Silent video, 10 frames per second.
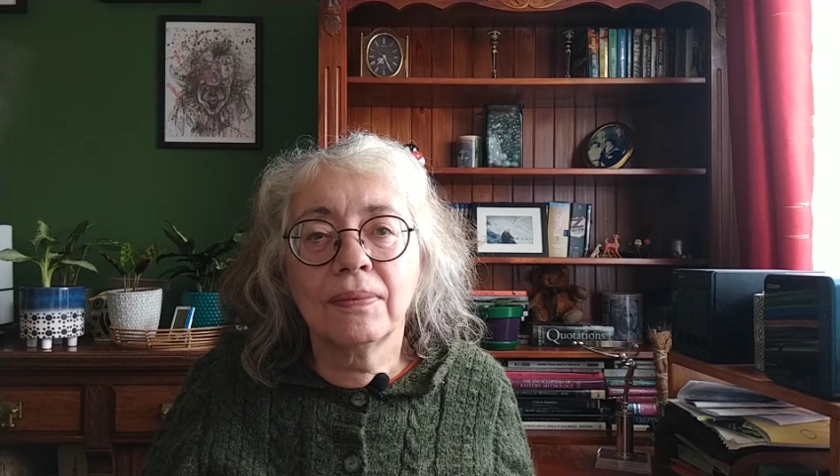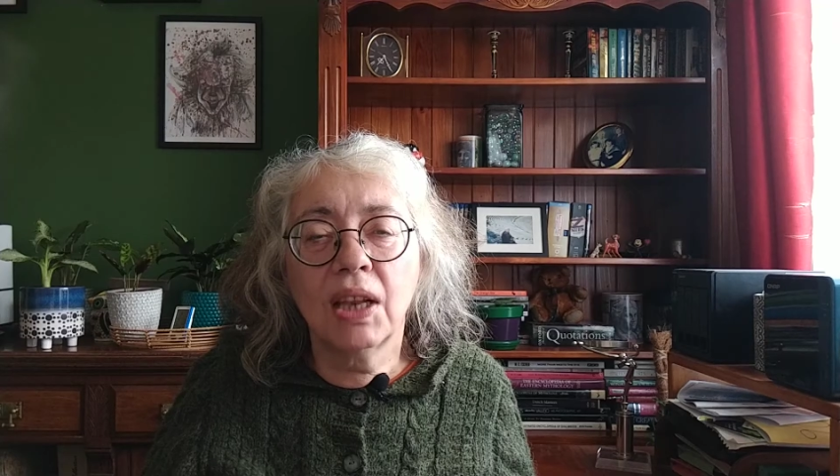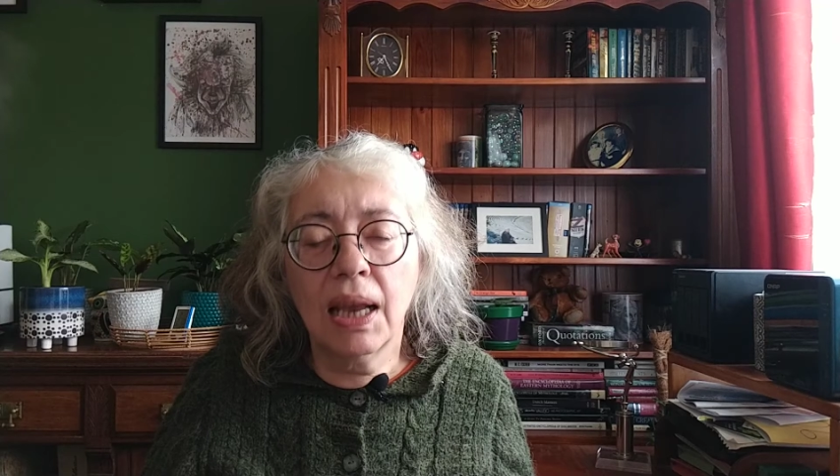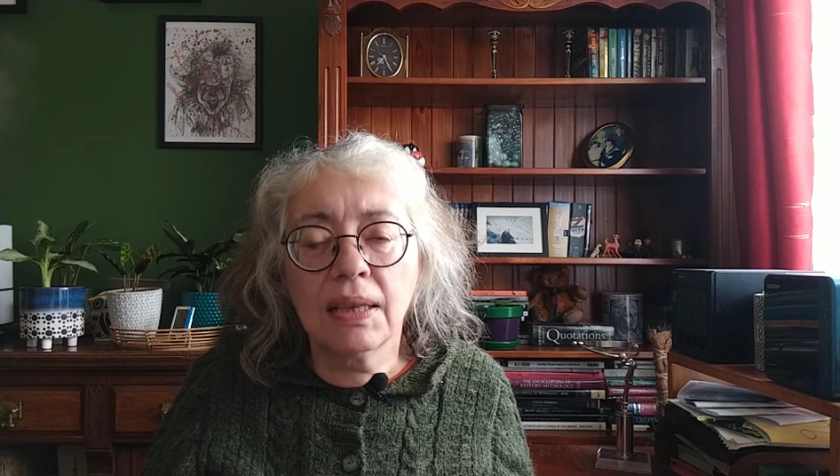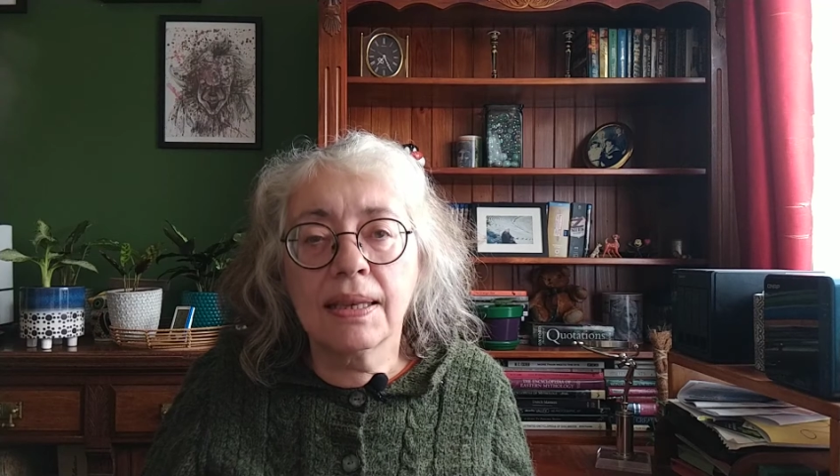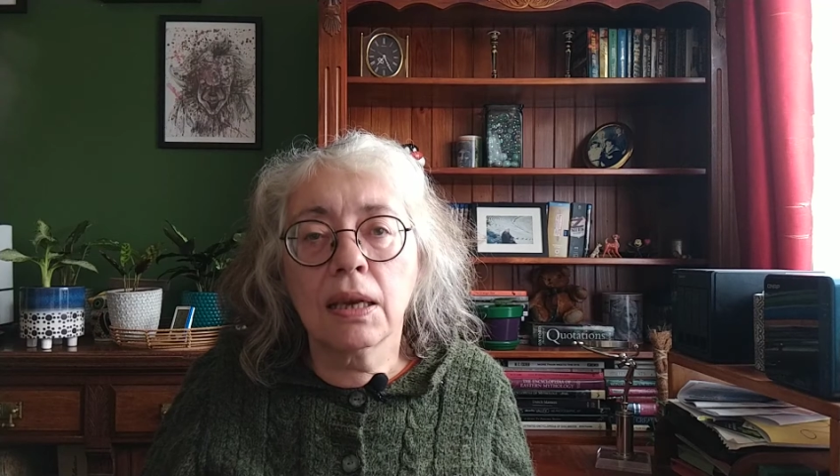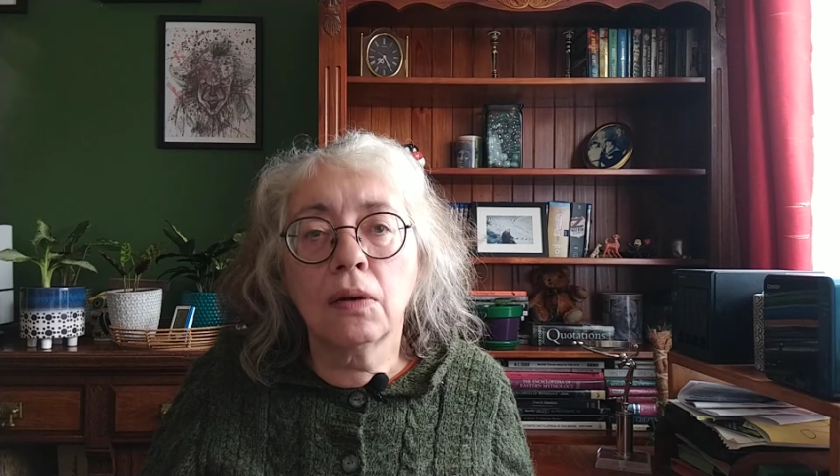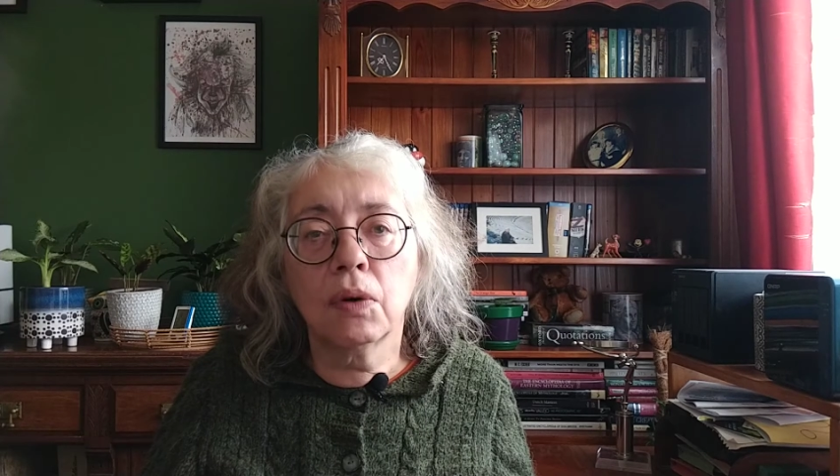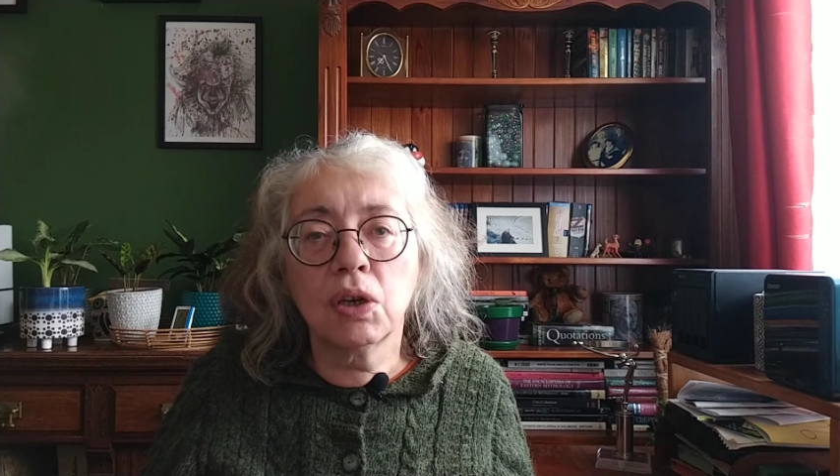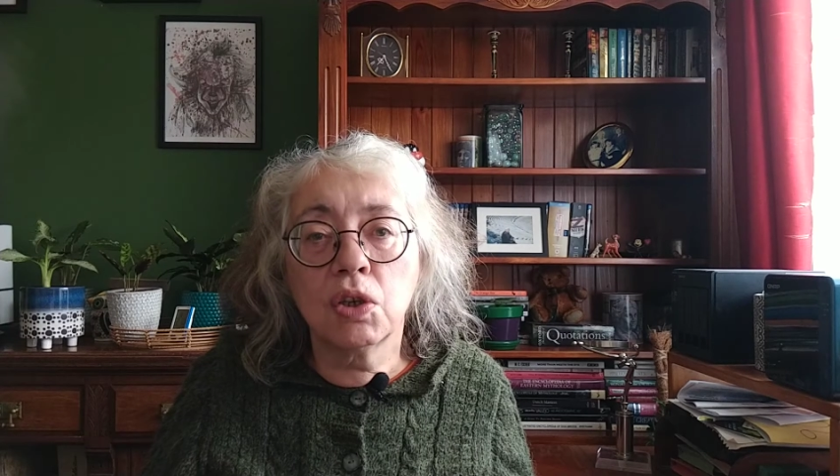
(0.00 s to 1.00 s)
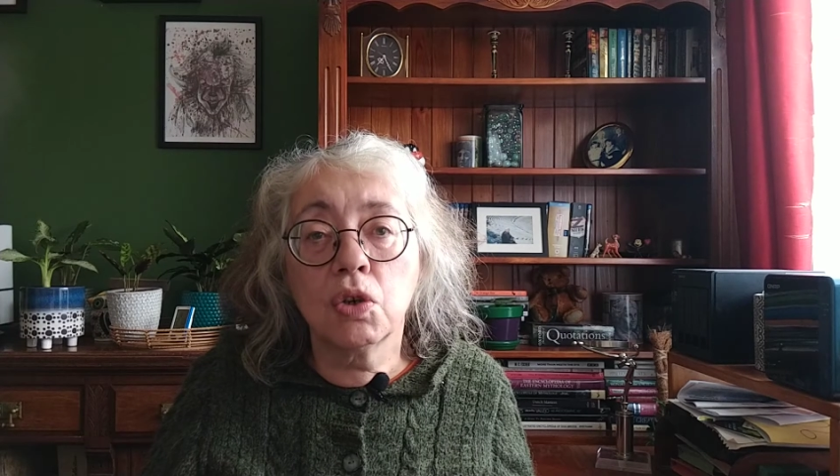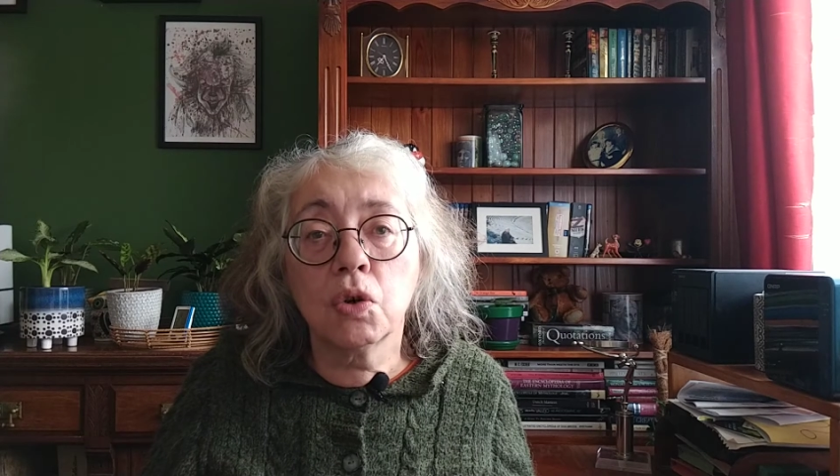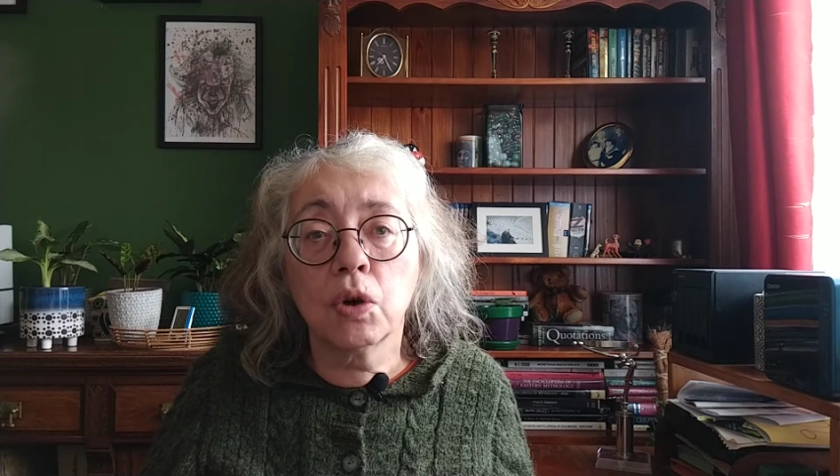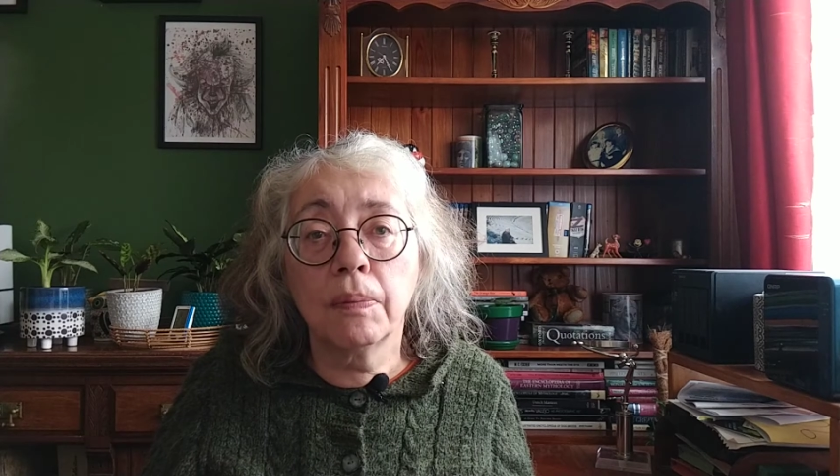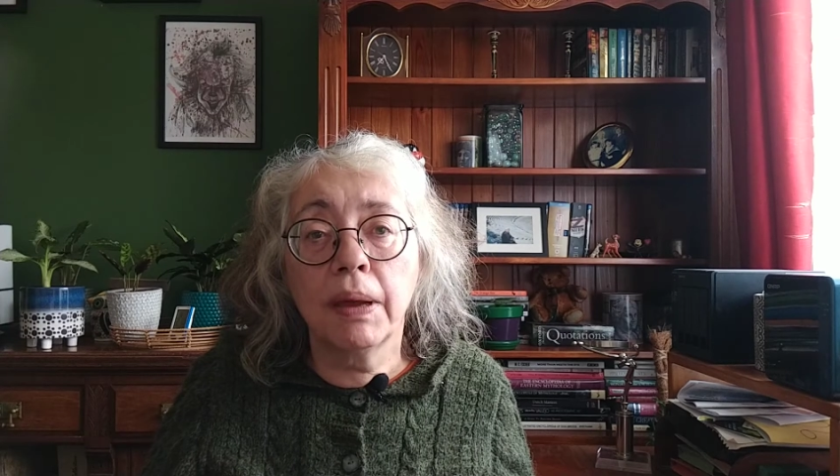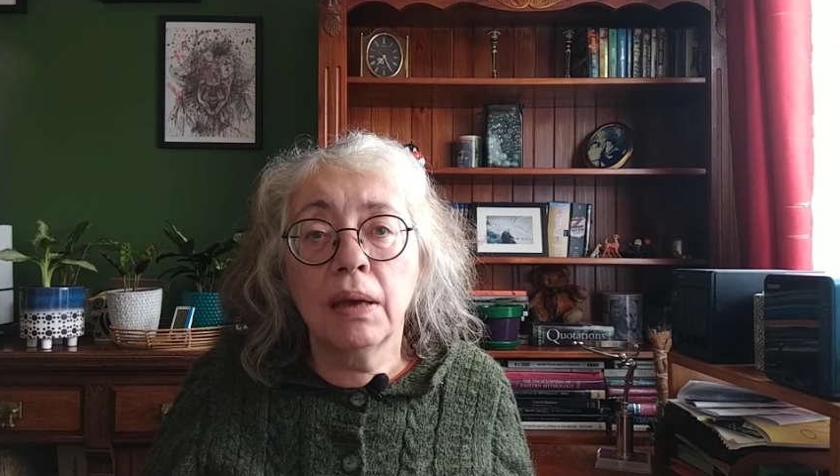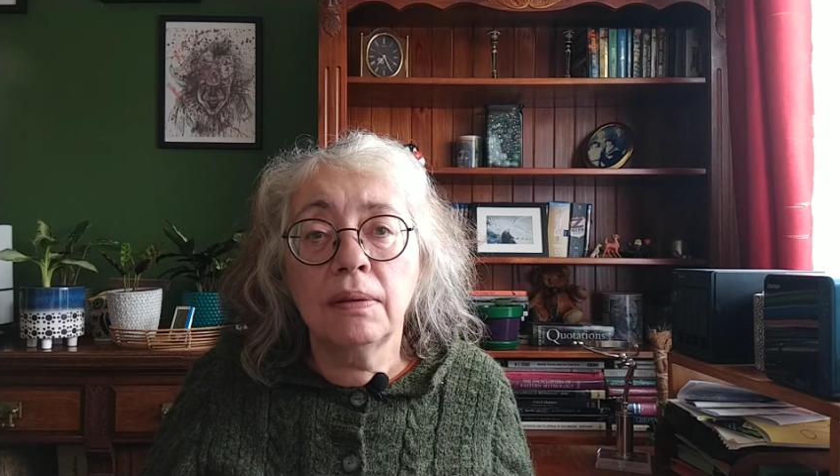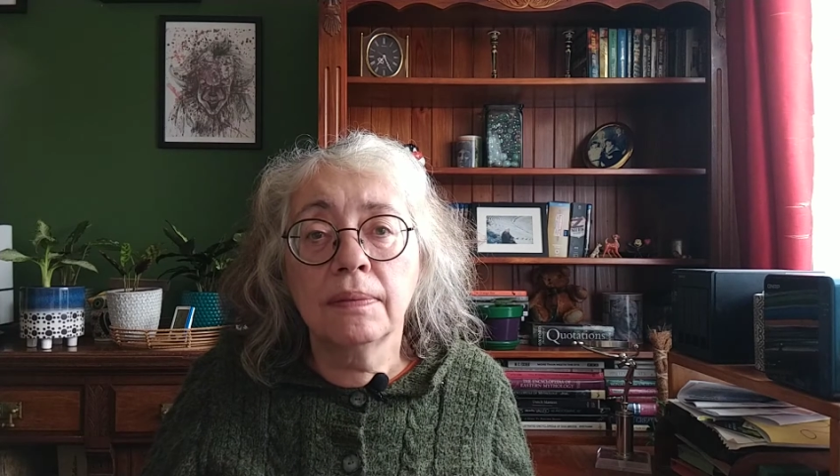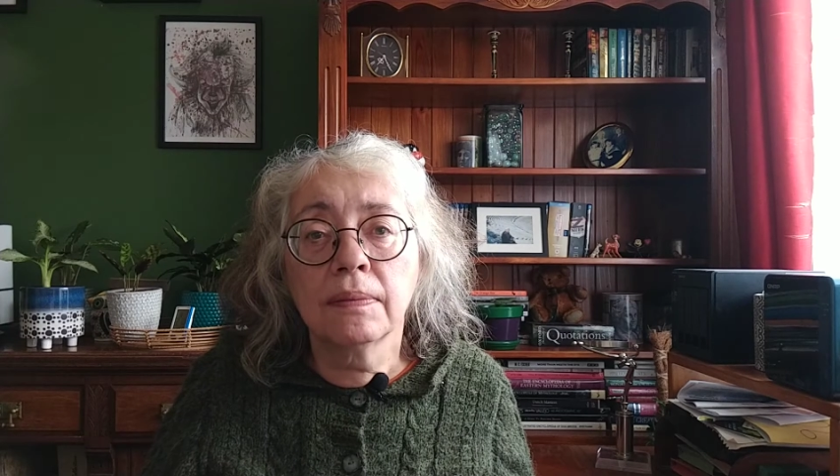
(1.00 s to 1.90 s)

The next thing I wanted to talk about